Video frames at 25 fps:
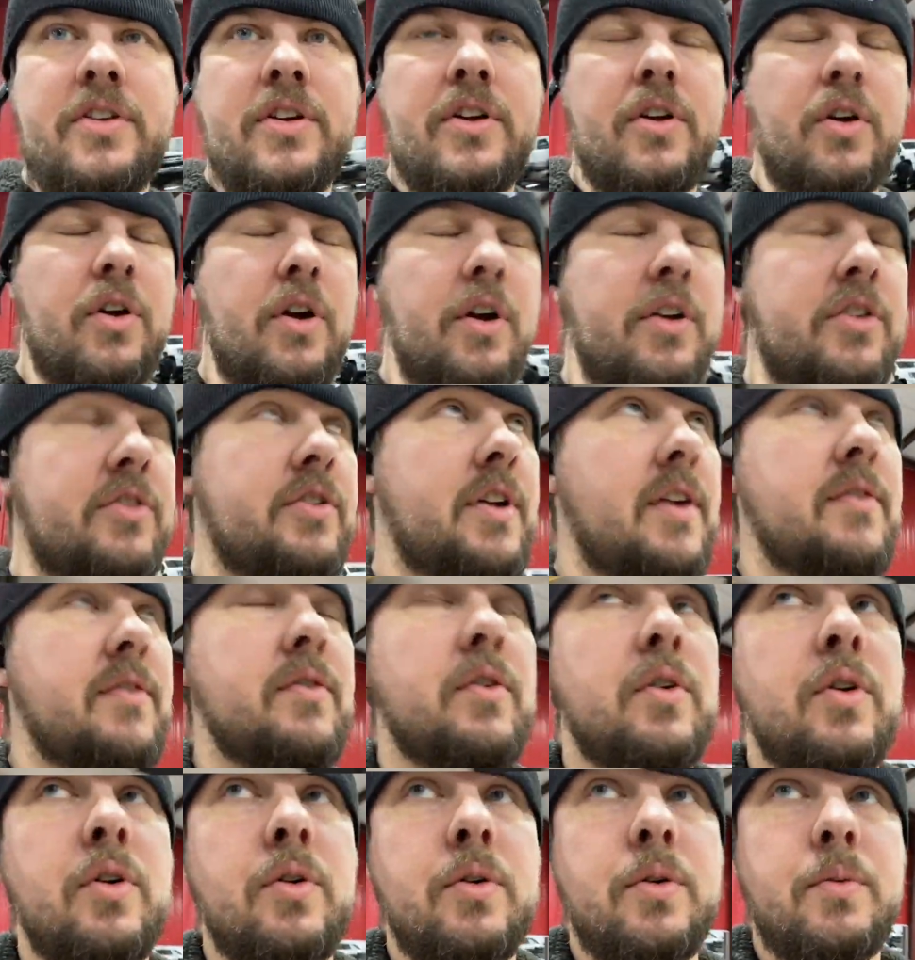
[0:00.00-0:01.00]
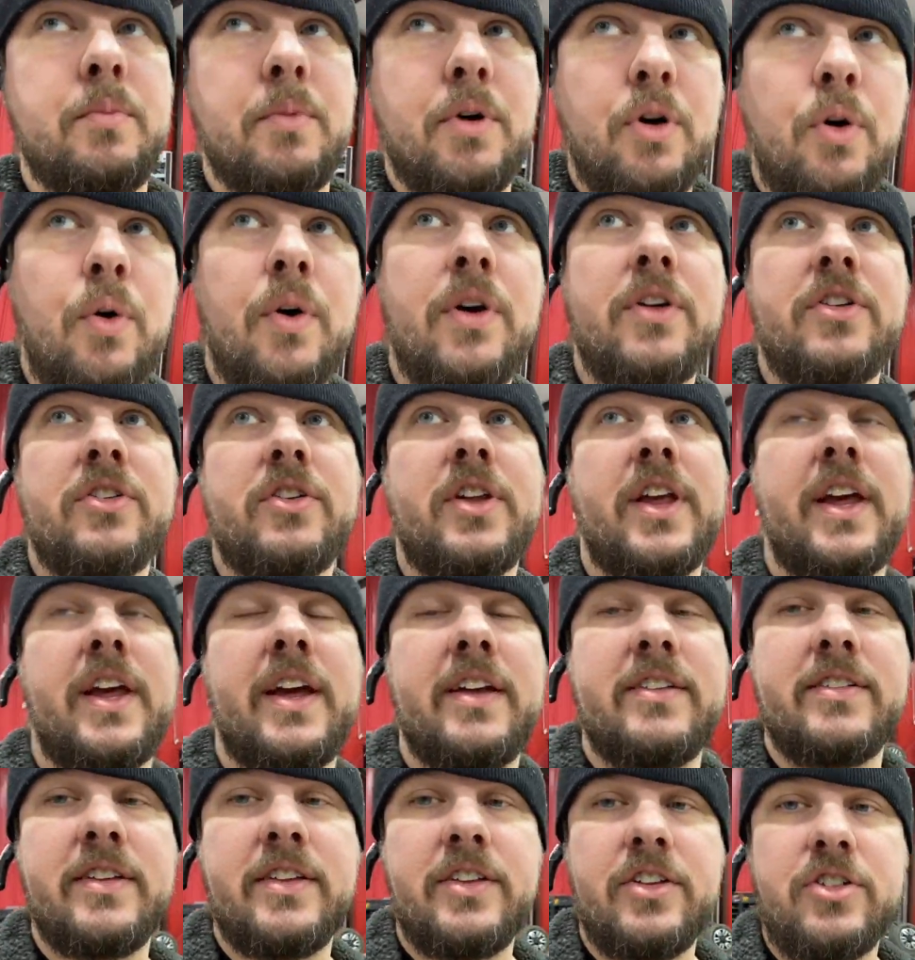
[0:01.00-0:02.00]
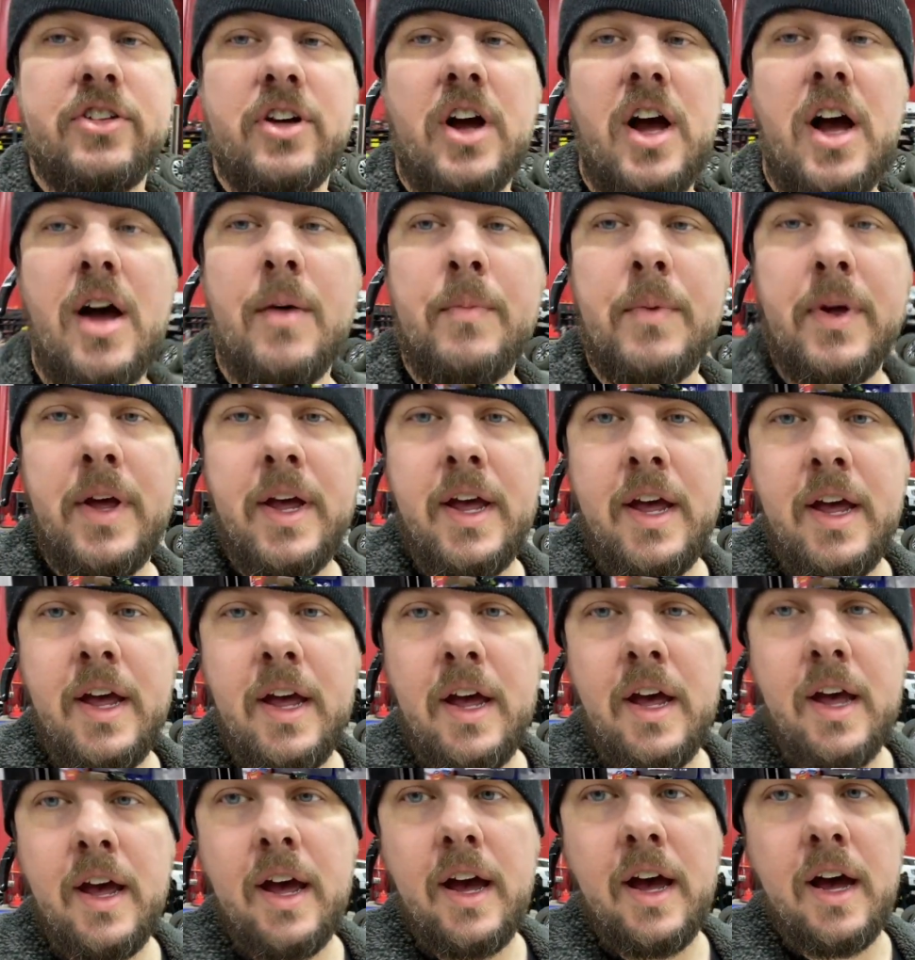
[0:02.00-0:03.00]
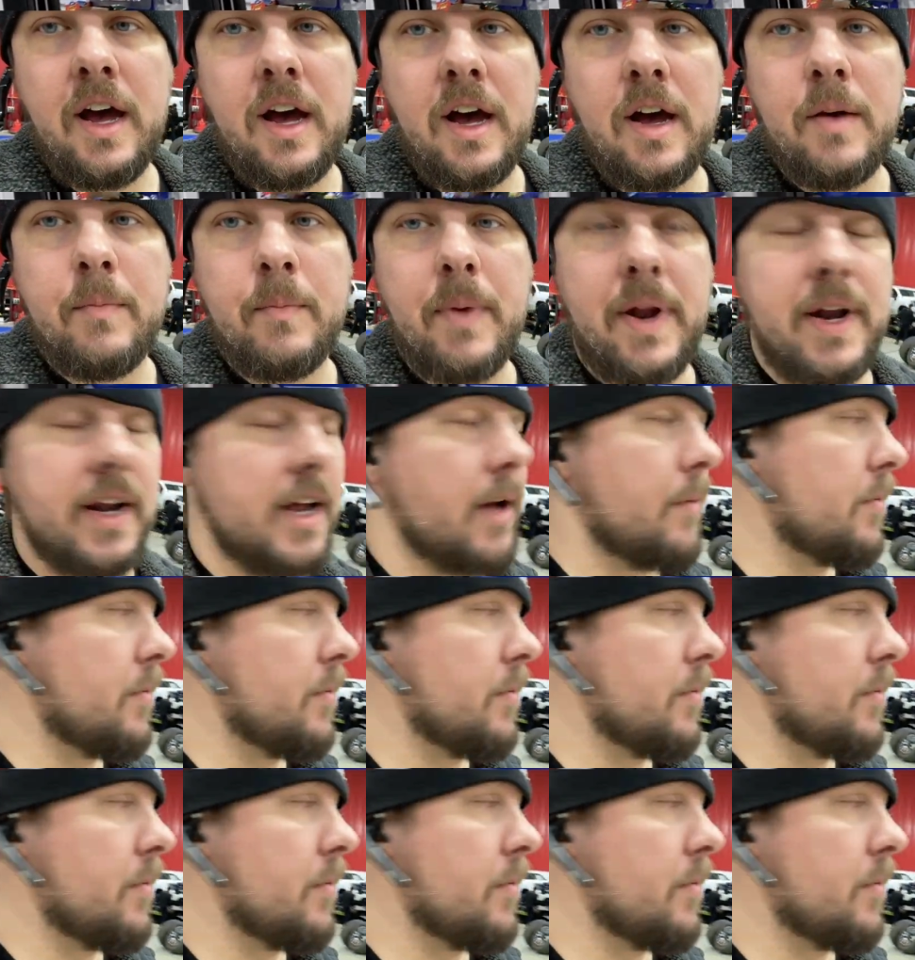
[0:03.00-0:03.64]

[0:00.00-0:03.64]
or several McGaughys kits in the shop, and a couple